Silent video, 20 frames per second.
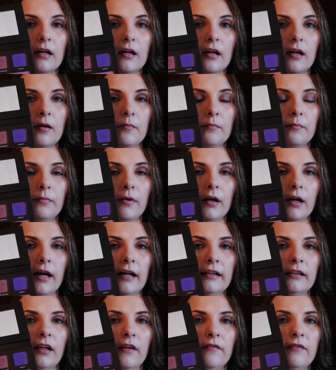
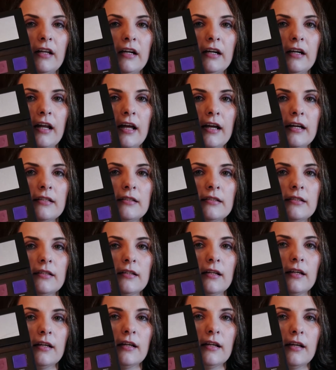I love that it has
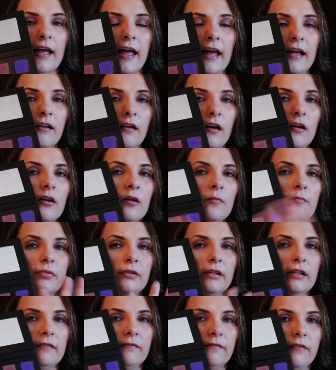a
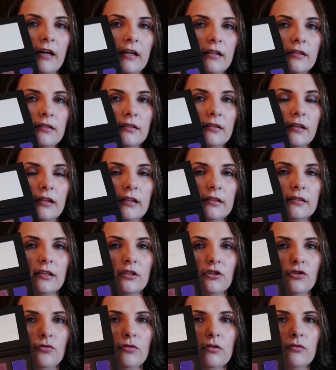complete face. Like I
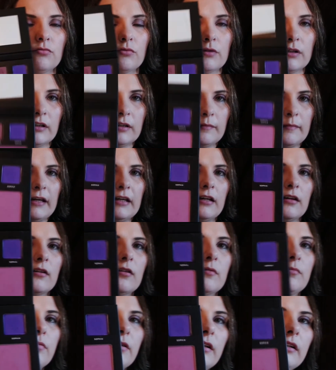said, you could really make a
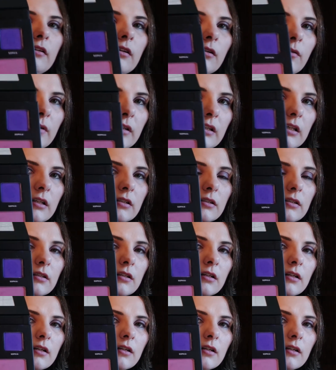complete look with this.